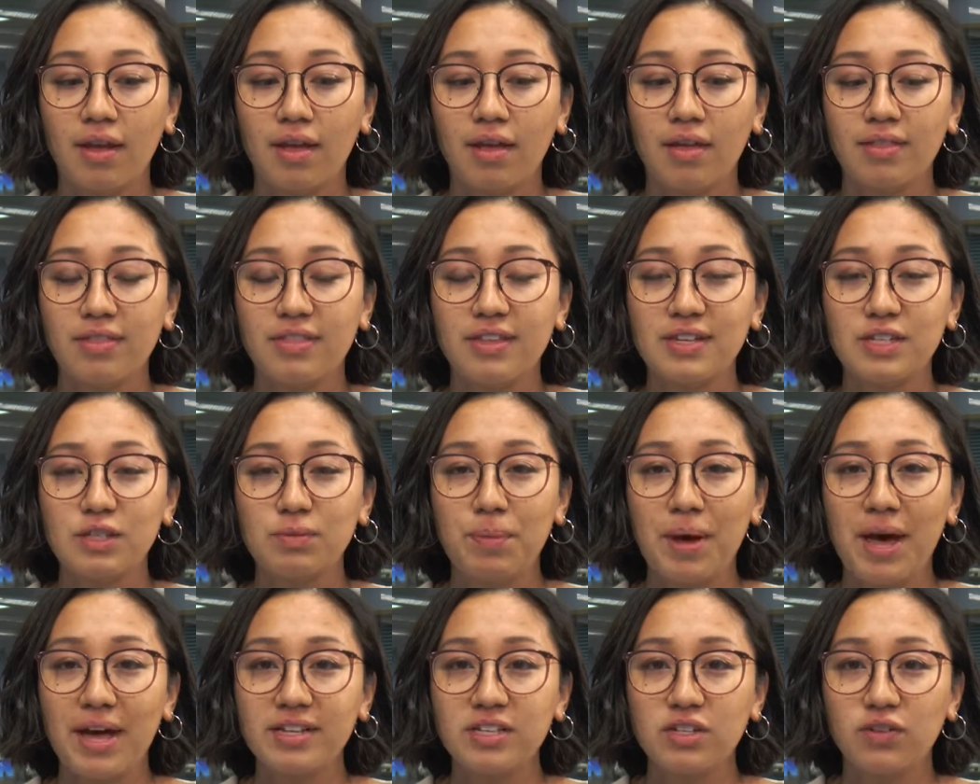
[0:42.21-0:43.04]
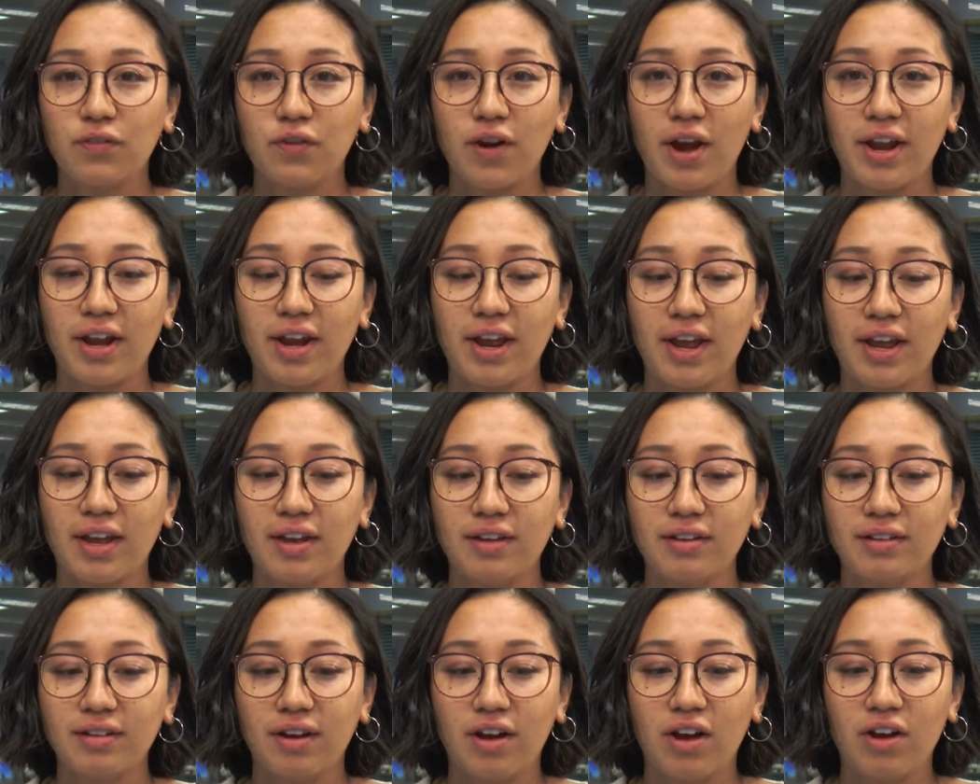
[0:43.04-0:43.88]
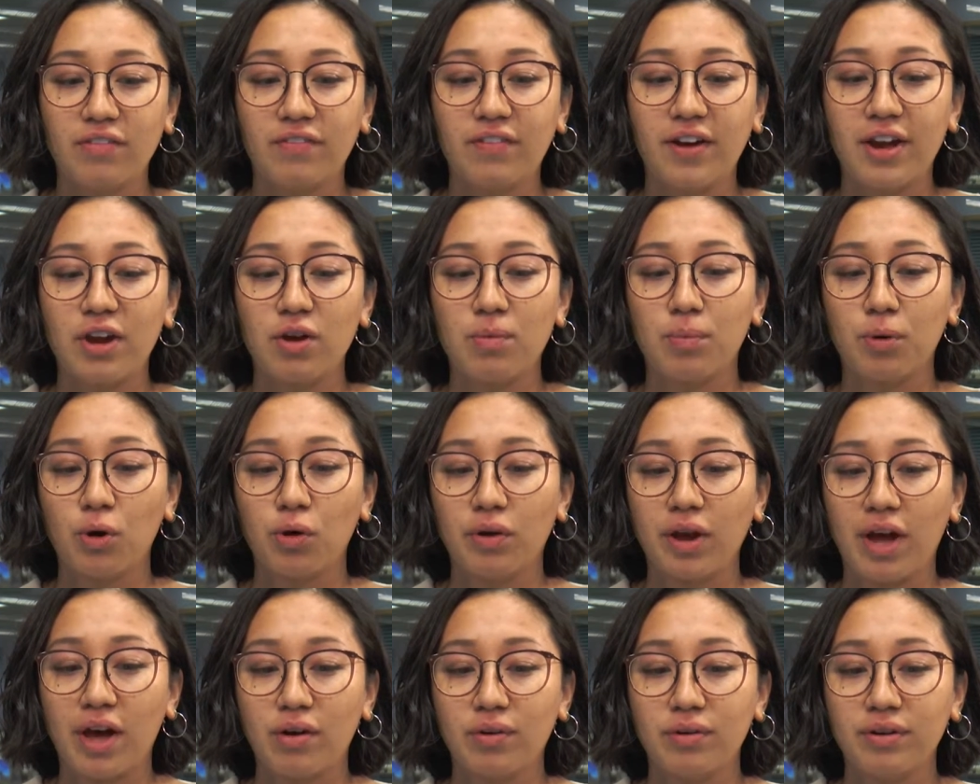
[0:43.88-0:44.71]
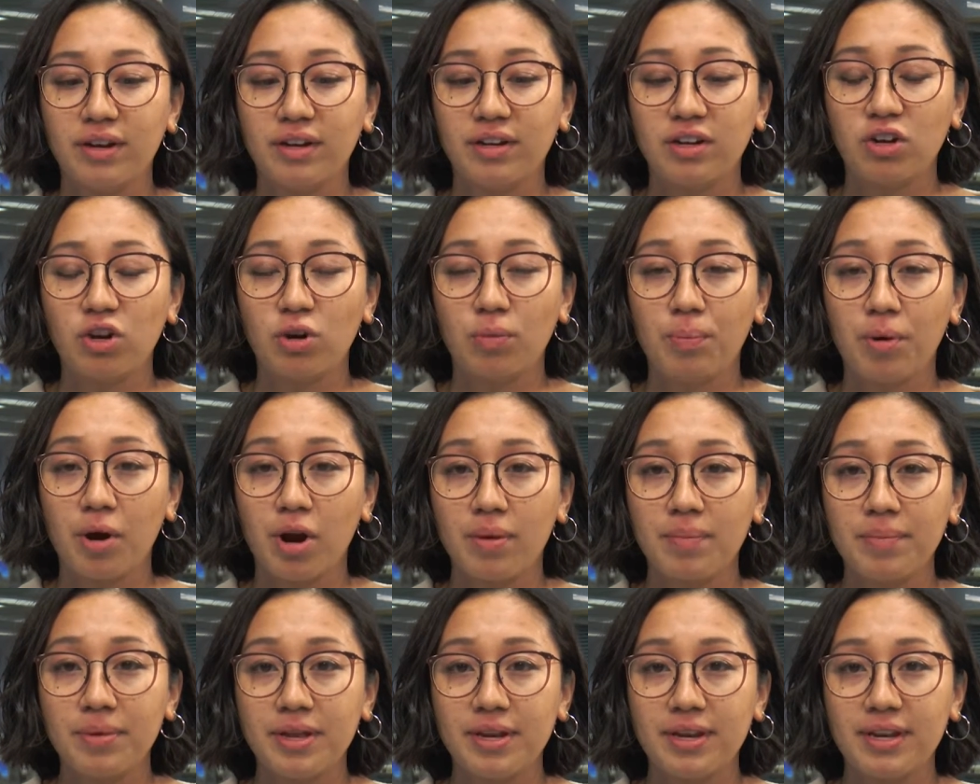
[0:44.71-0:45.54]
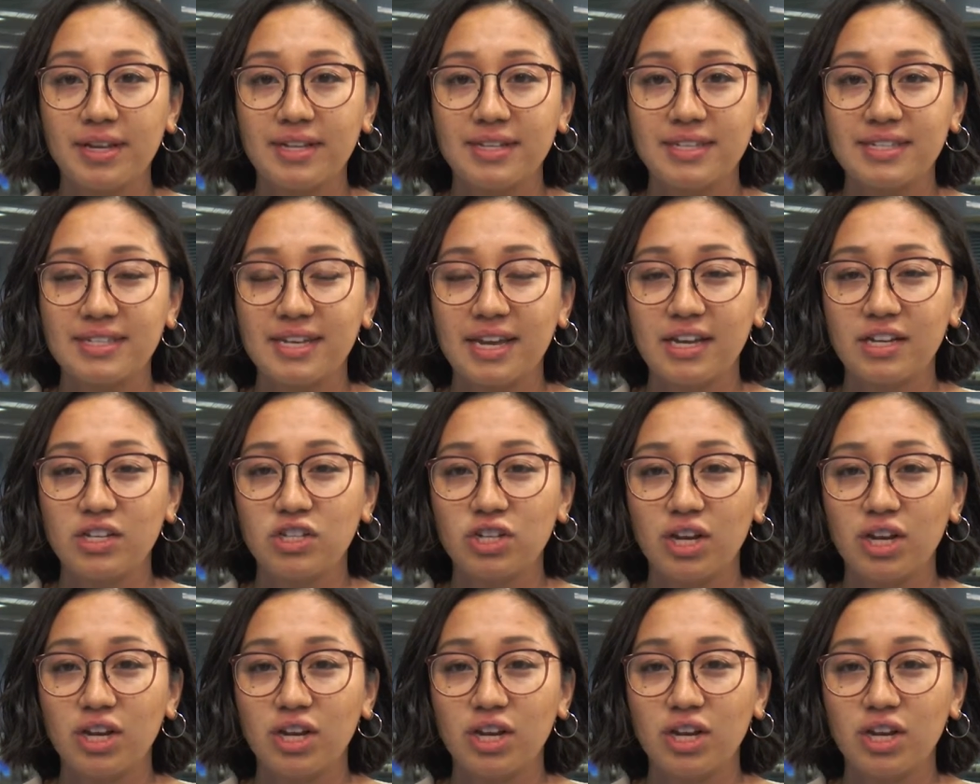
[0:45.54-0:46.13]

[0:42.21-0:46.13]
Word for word: This past Friday, a fire broke out in an apartment in St.